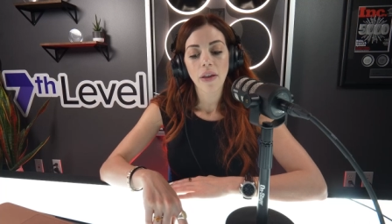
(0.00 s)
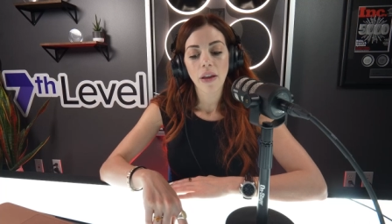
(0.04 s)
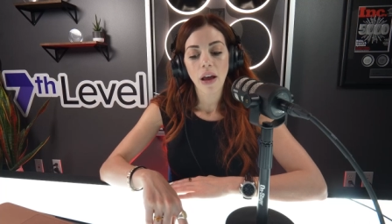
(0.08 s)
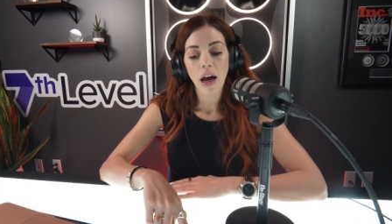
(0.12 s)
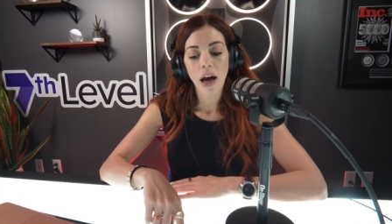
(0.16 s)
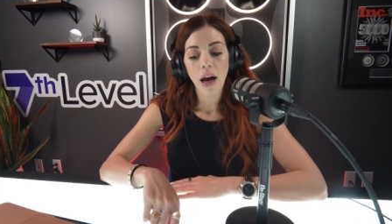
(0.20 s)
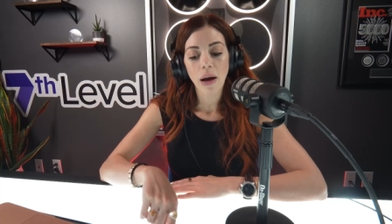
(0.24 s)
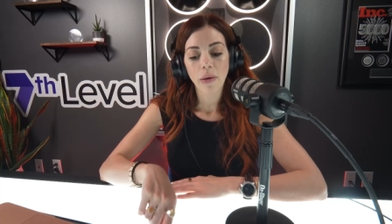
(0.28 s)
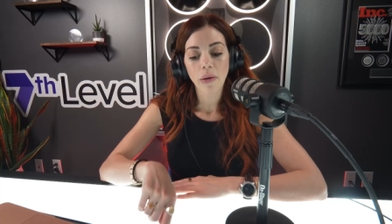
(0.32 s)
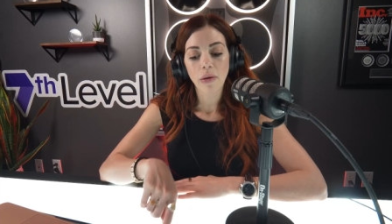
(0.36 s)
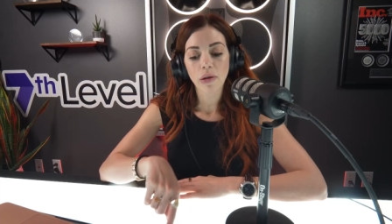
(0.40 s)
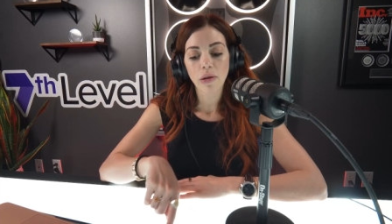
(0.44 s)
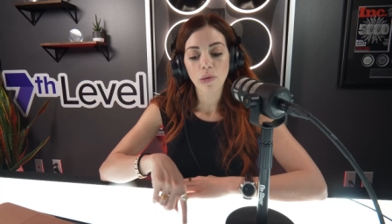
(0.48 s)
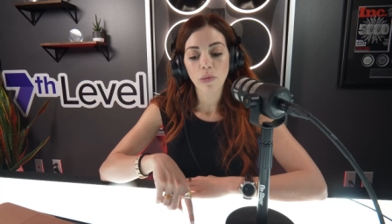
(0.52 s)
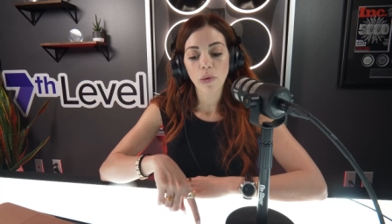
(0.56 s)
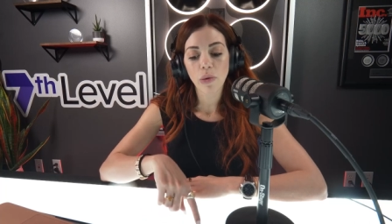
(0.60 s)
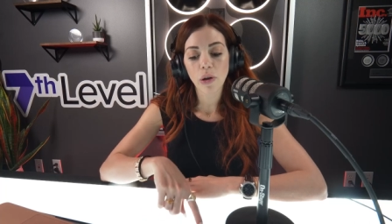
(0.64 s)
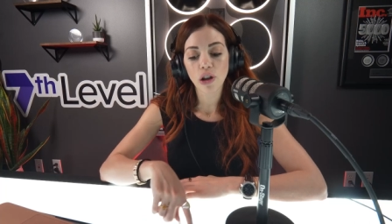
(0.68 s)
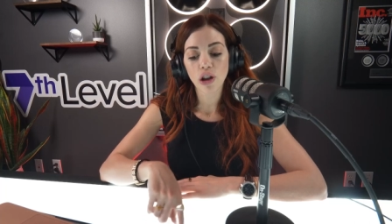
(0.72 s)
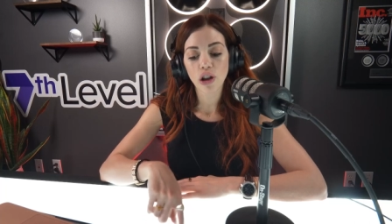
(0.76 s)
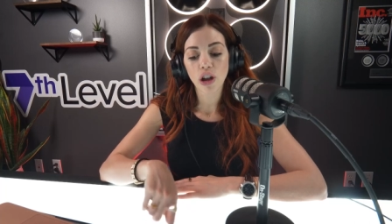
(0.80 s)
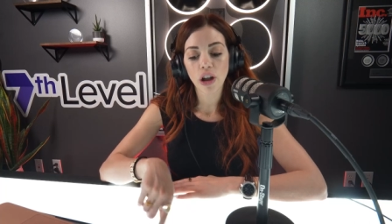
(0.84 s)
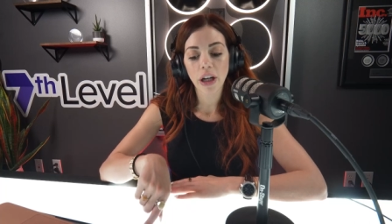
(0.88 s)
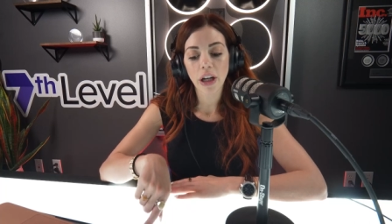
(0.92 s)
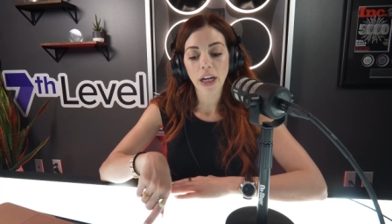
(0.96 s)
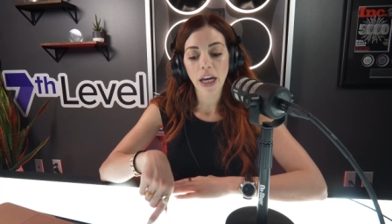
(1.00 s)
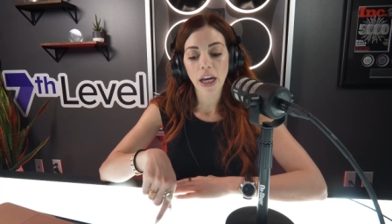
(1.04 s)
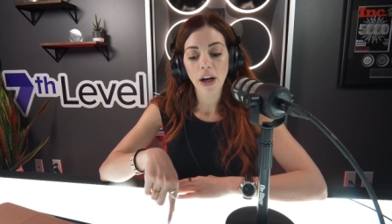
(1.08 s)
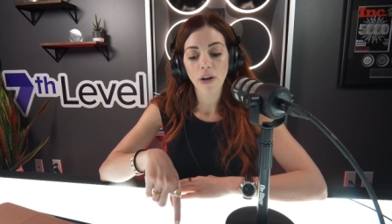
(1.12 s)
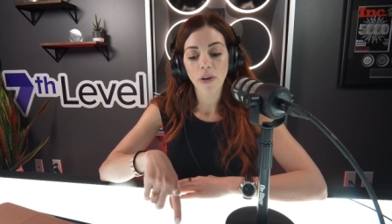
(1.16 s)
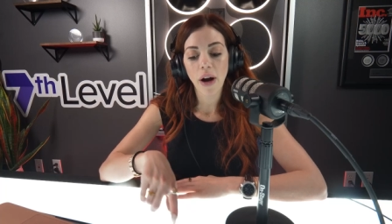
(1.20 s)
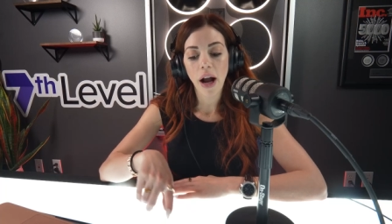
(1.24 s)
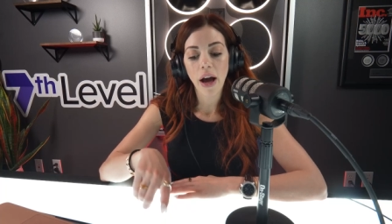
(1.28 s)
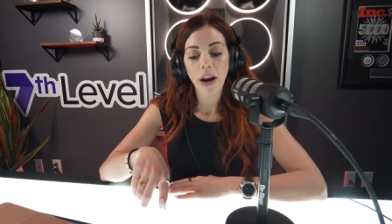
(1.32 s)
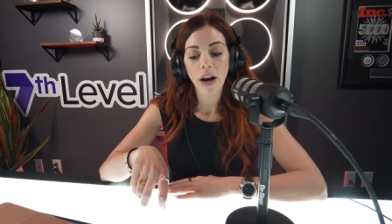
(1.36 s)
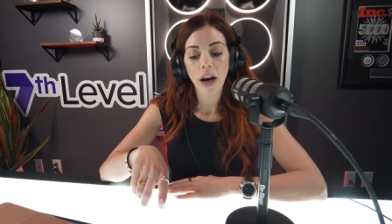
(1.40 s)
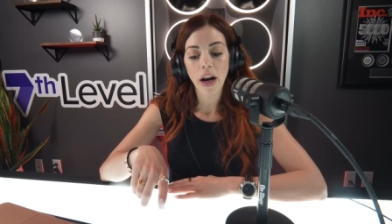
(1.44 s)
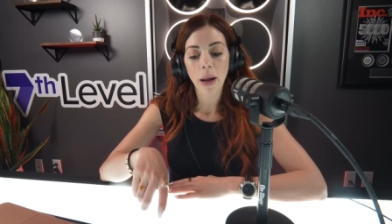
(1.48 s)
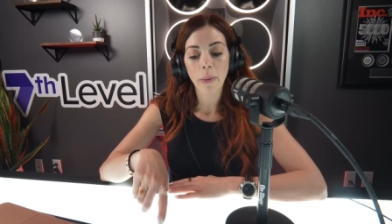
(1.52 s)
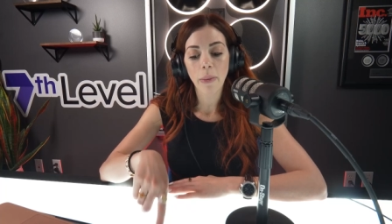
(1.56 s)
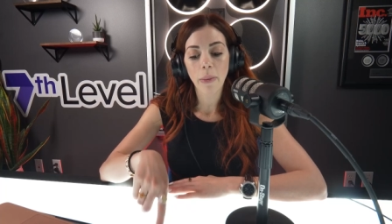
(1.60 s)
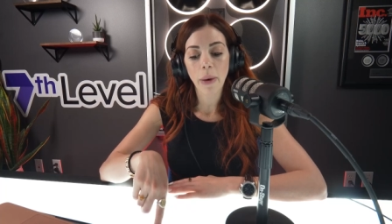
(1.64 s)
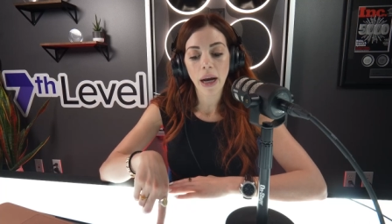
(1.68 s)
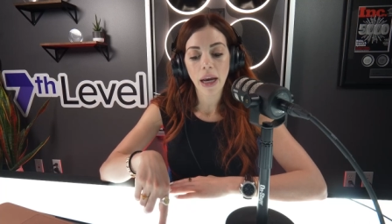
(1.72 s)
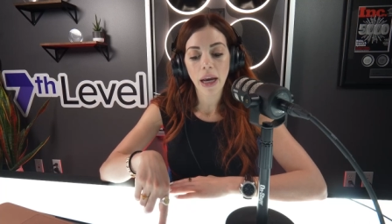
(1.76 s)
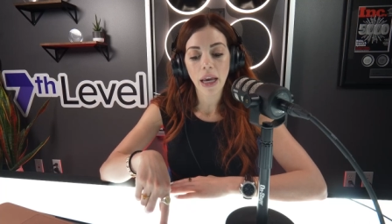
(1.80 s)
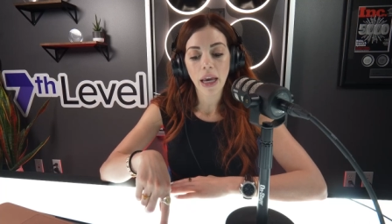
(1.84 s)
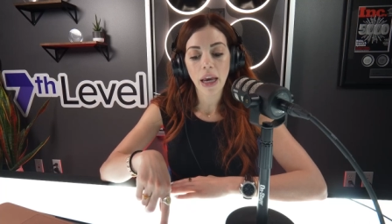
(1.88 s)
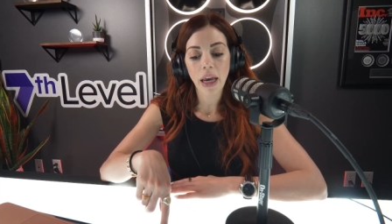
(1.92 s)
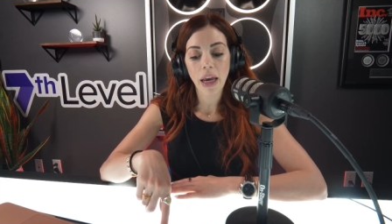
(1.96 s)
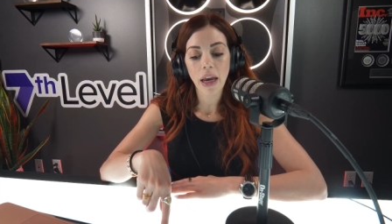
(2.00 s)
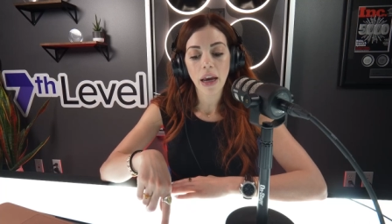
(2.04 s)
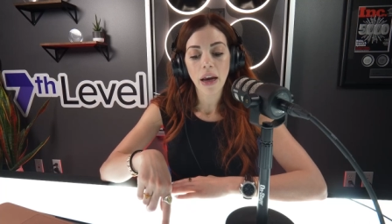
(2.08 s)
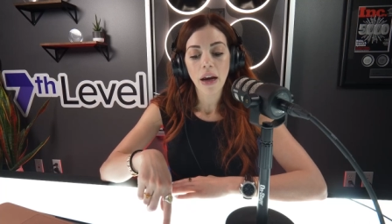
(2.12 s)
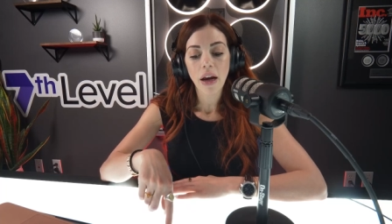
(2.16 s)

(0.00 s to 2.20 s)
uh, that was pushing her kid around in a buggy,